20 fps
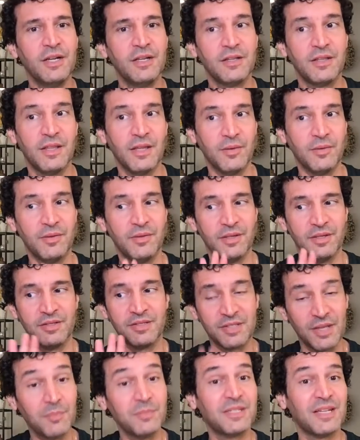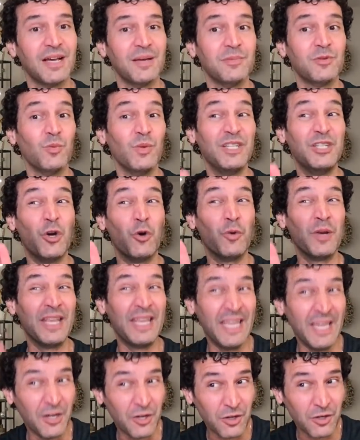that sometimes we don't
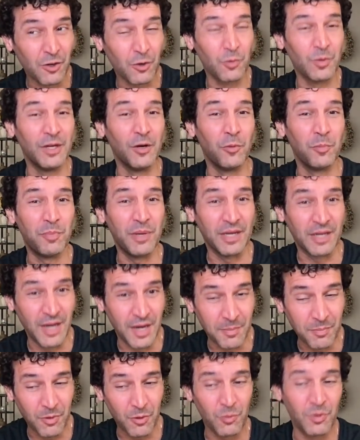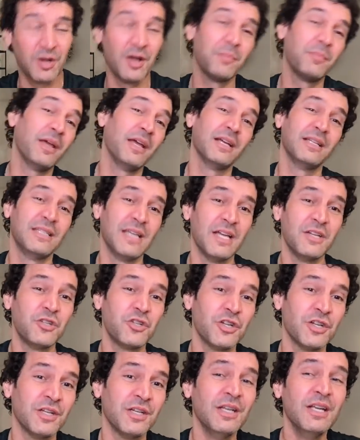hear or we don't pick up or we're not paying
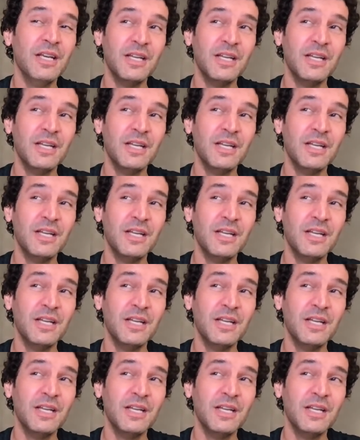attention